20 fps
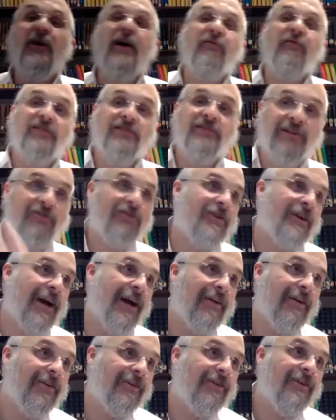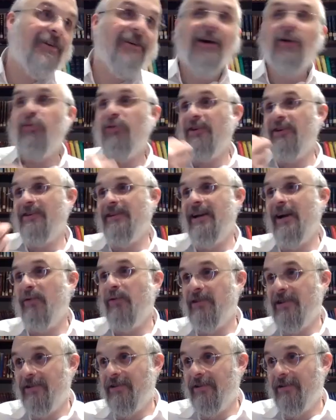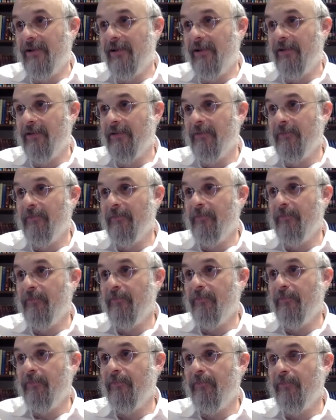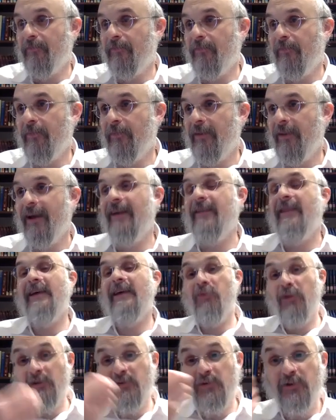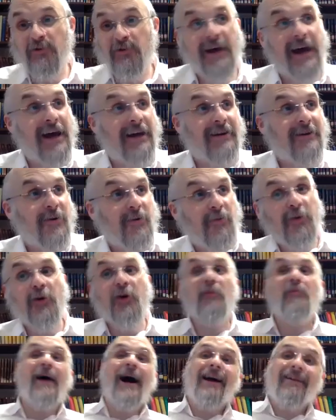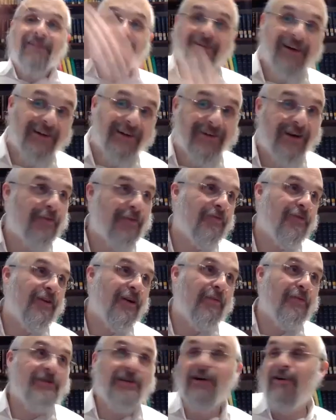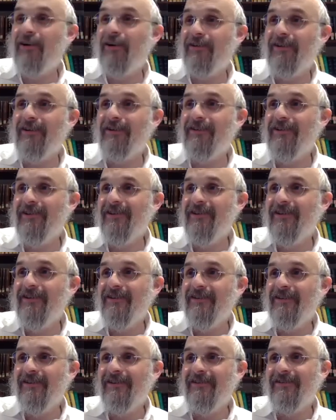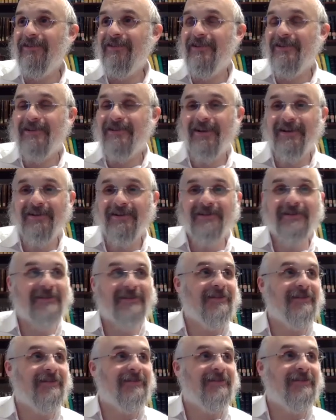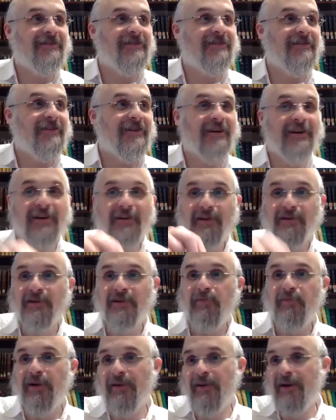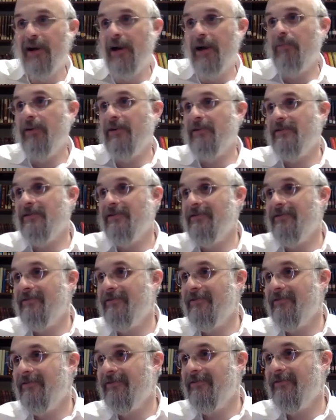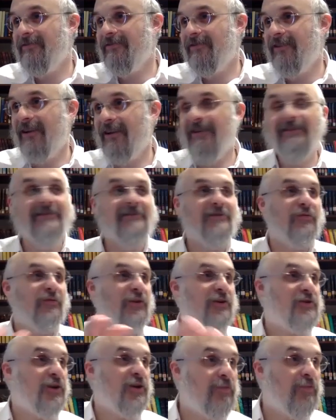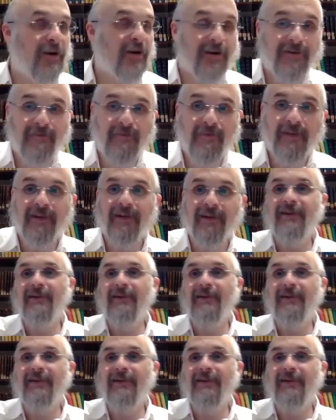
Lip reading: you have to set your Kaira. And we'll see how he says it there. And then once we do that, we'll go back to the Altar of the Rebbe's Haggadah to discuss the dipping, the Karpas. Okay, so finish the Gemara.